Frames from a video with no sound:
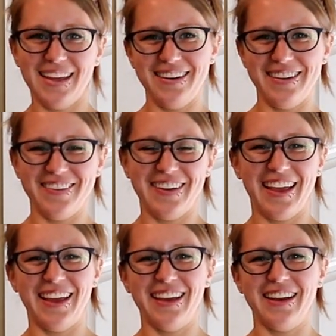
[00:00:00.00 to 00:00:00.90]
I don't know,
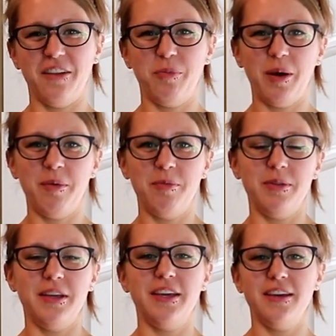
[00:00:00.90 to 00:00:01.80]
and I'd
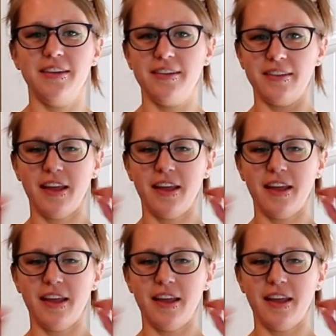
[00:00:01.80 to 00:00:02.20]
probably